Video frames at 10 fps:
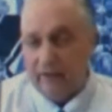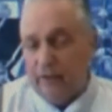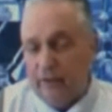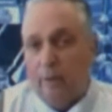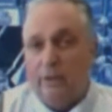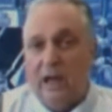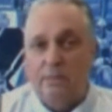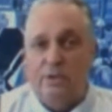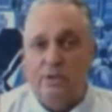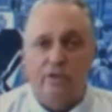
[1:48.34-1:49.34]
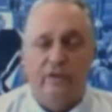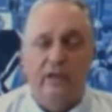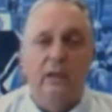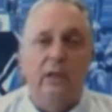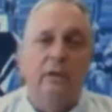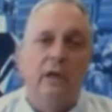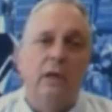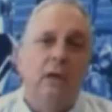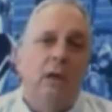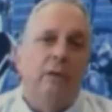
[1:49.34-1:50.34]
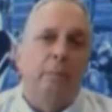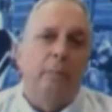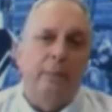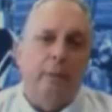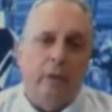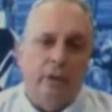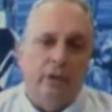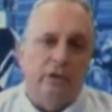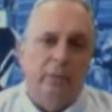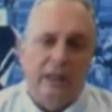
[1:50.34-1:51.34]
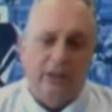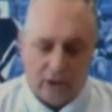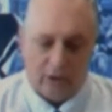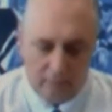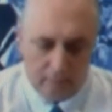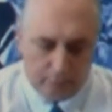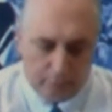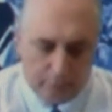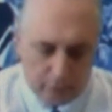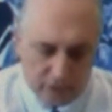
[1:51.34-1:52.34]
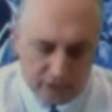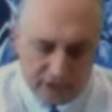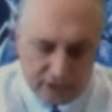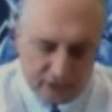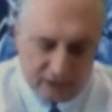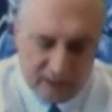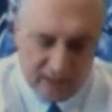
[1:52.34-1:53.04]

think there sometimes is a feeling that people can just magically pull decisions out of a